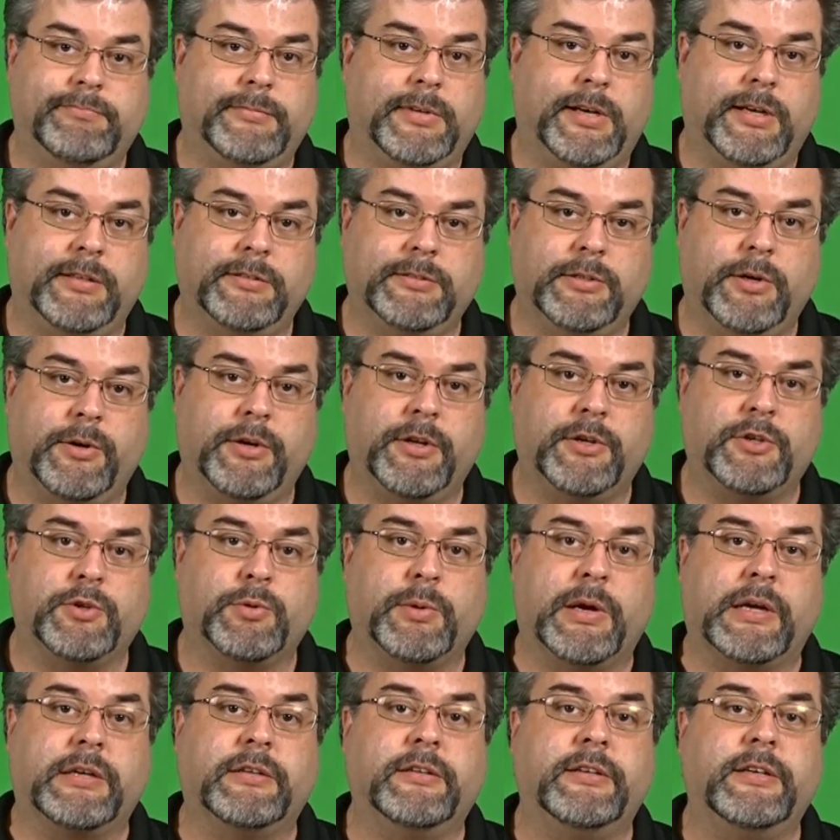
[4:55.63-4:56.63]
unload it
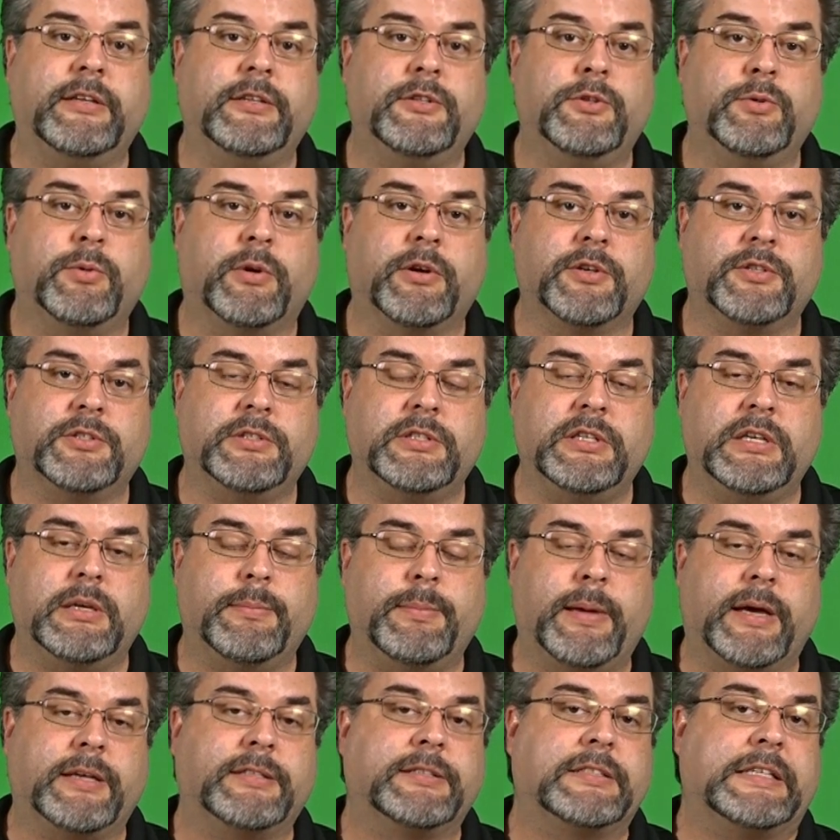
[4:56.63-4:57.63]
directly into our
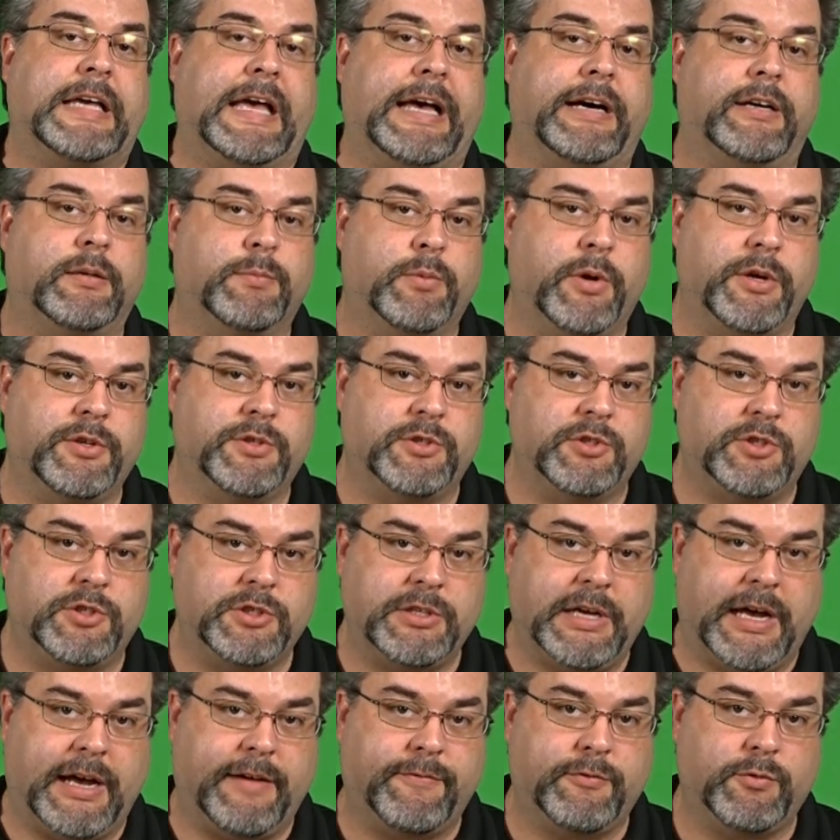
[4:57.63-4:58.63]
CMX calibration
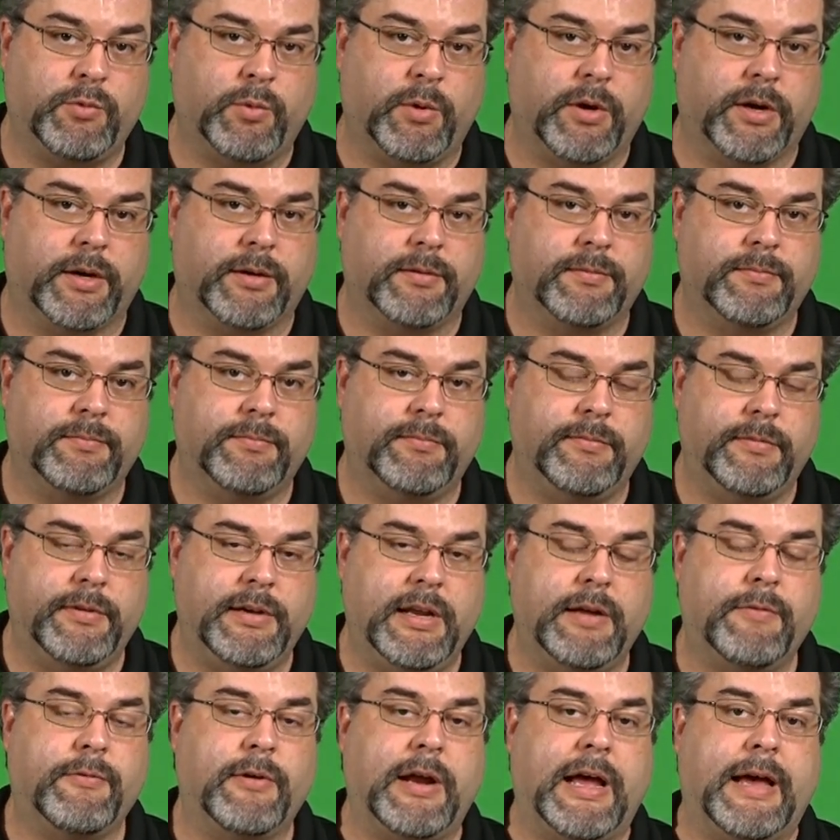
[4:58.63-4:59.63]
software,
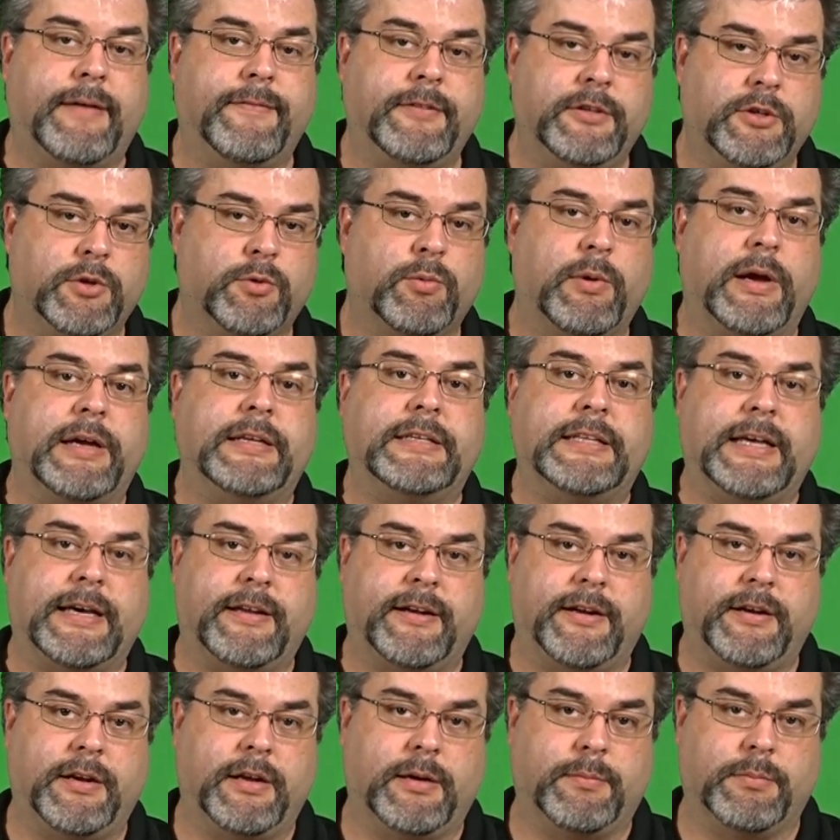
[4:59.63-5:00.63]
never having to write down
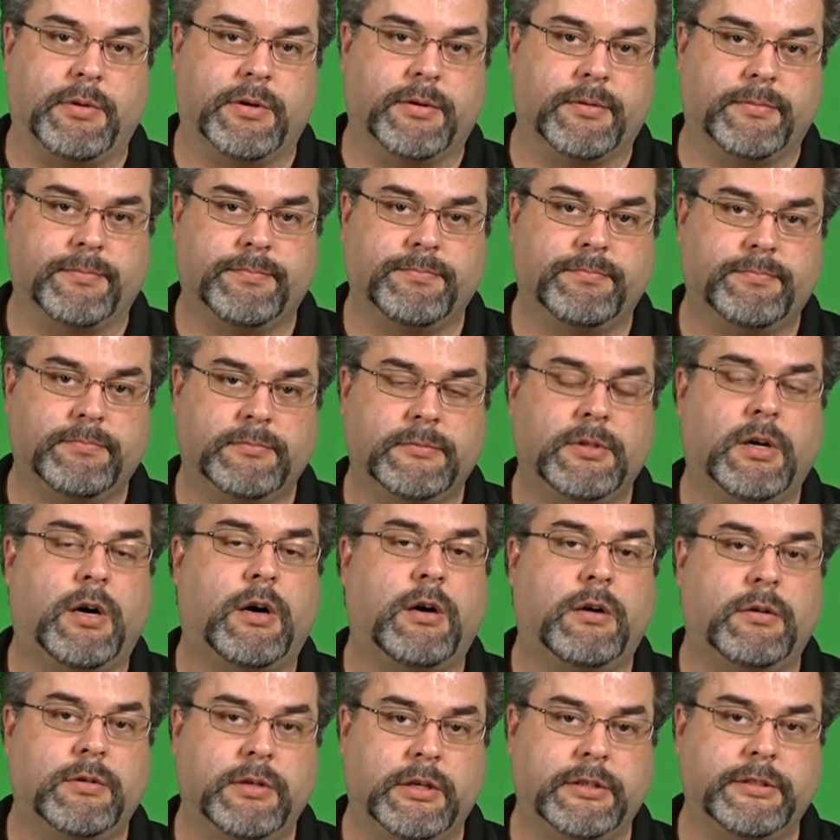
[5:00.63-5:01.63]
a number,
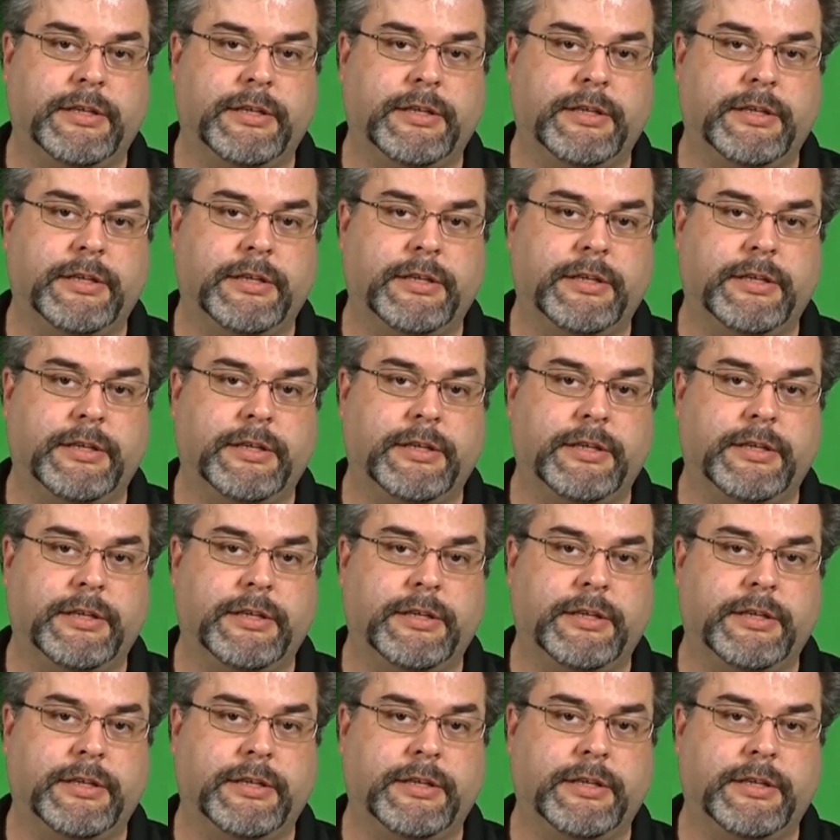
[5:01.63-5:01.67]
all